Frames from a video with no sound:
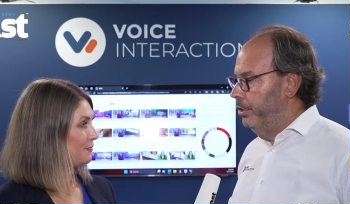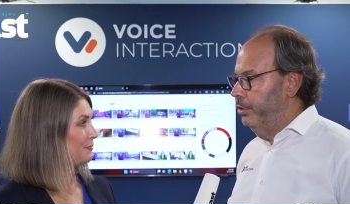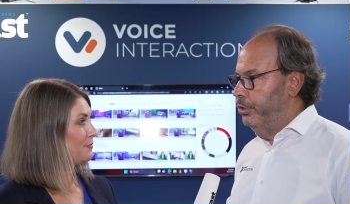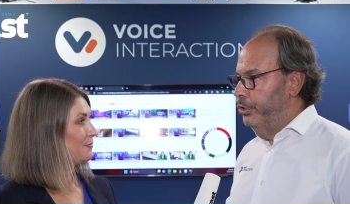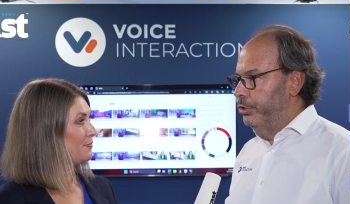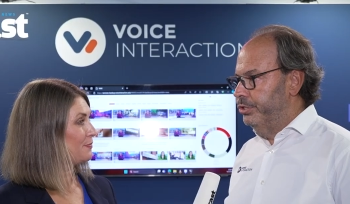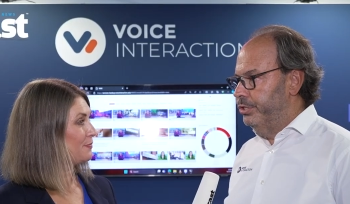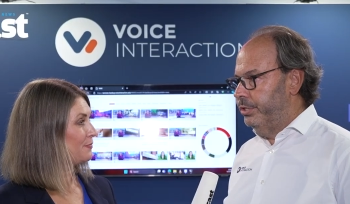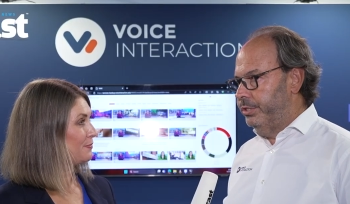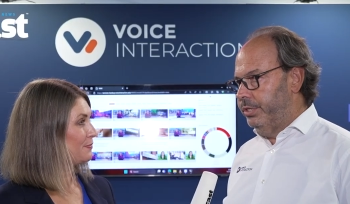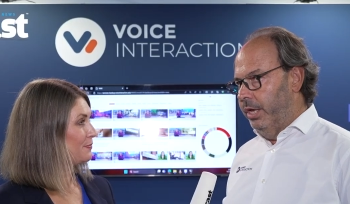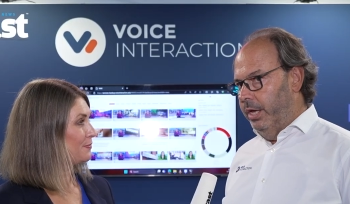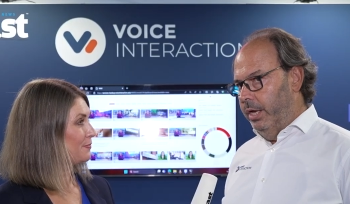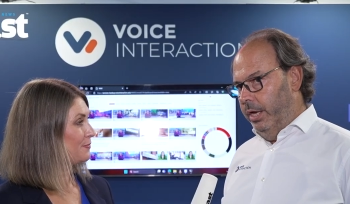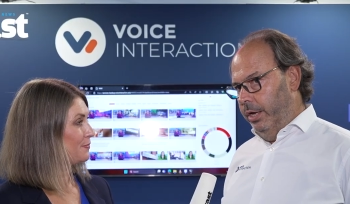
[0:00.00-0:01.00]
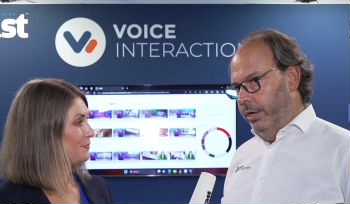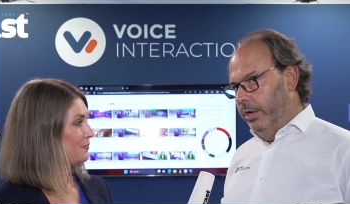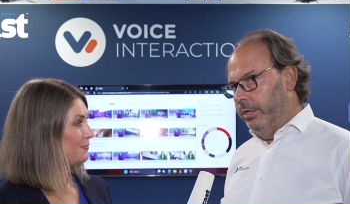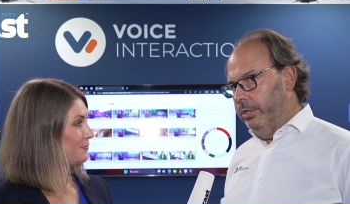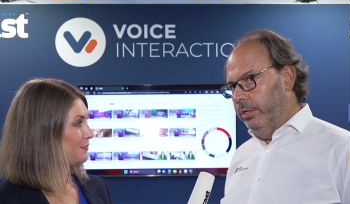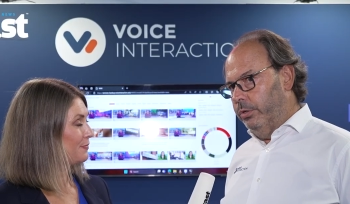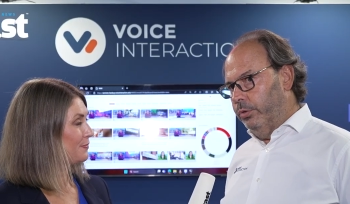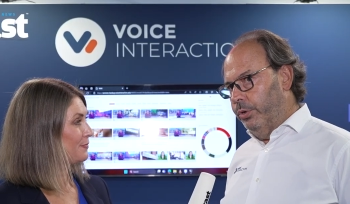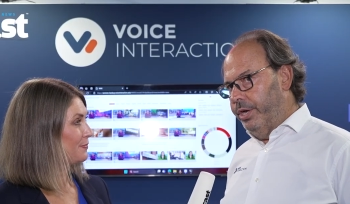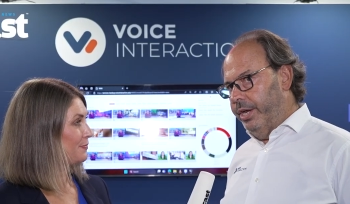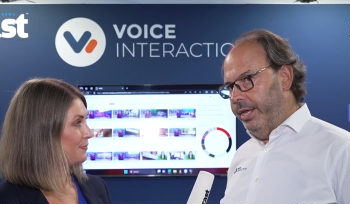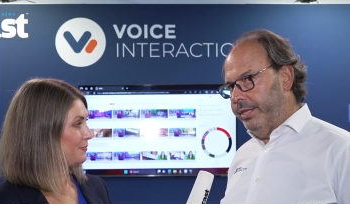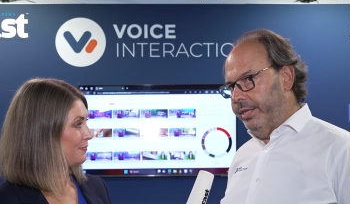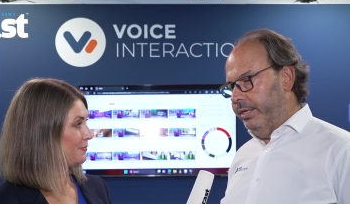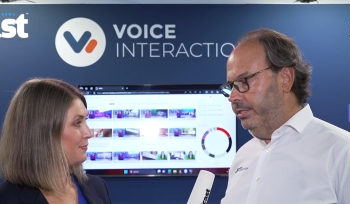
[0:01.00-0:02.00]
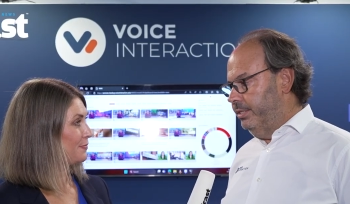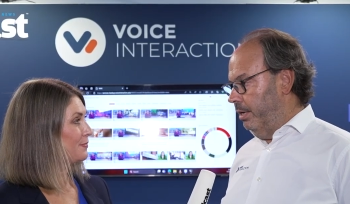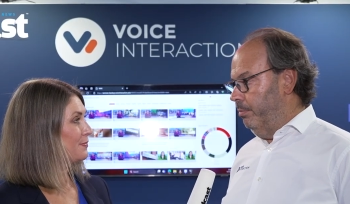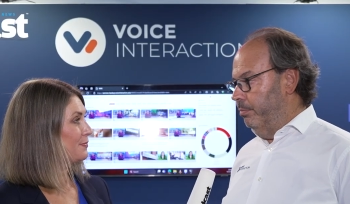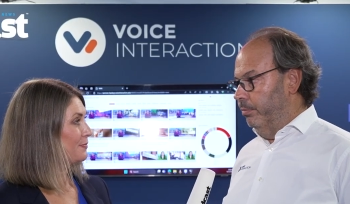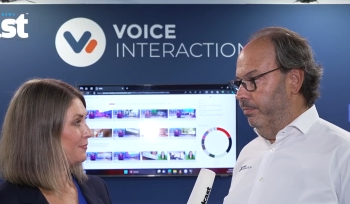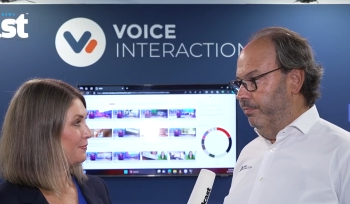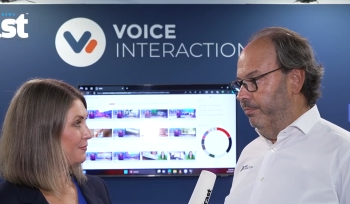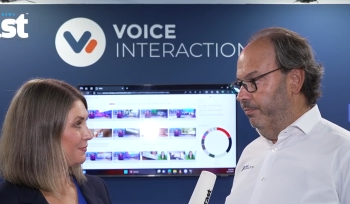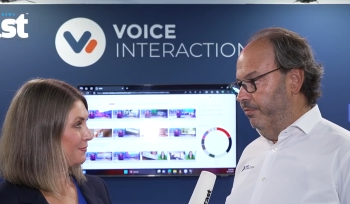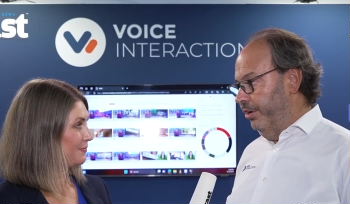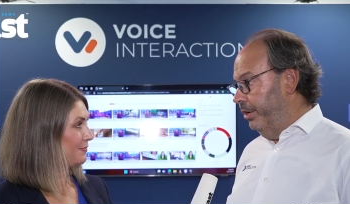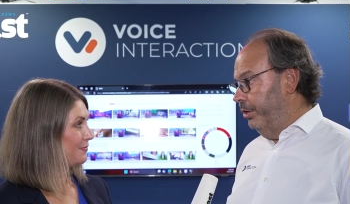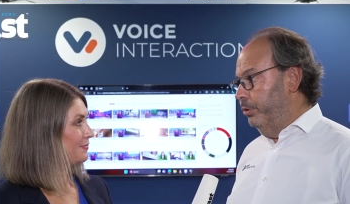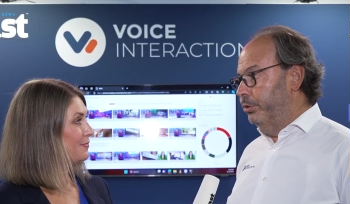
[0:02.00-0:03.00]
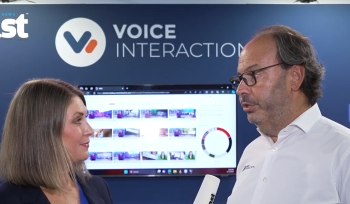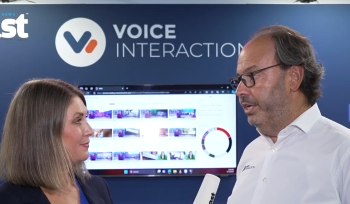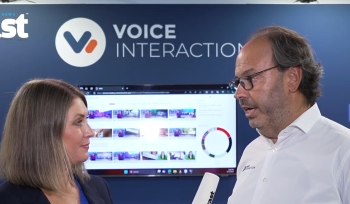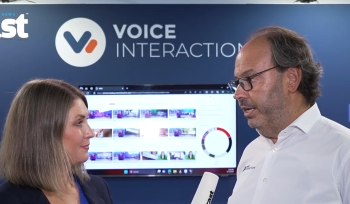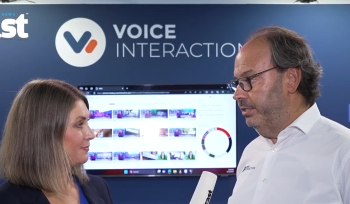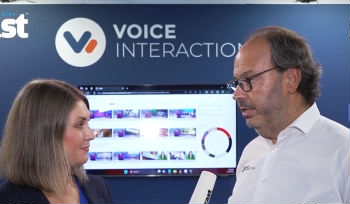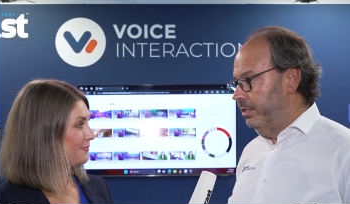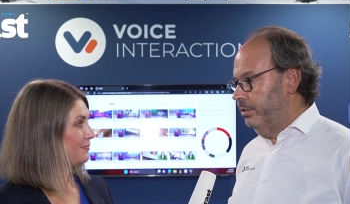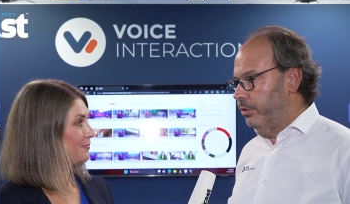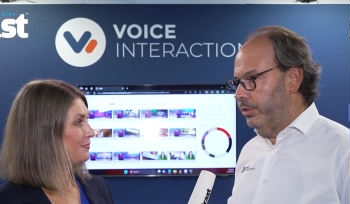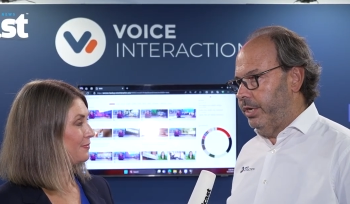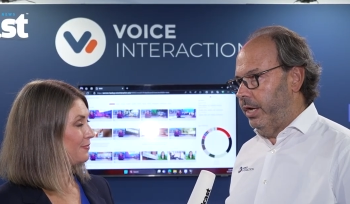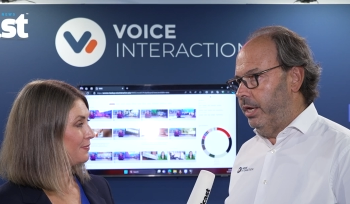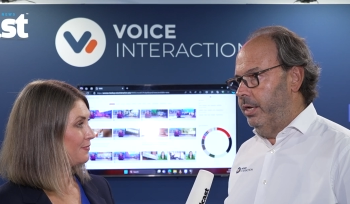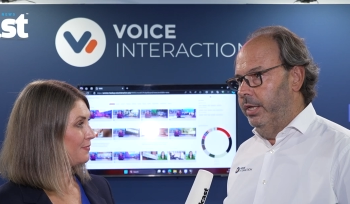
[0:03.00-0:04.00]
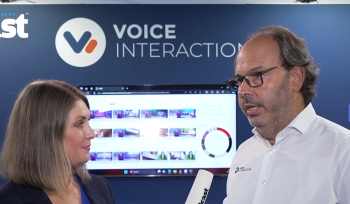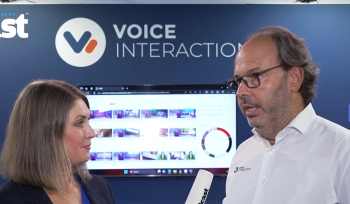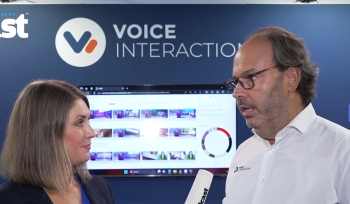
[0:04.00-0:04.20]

Speaker 1: the users in order to creating some very good cases, okay?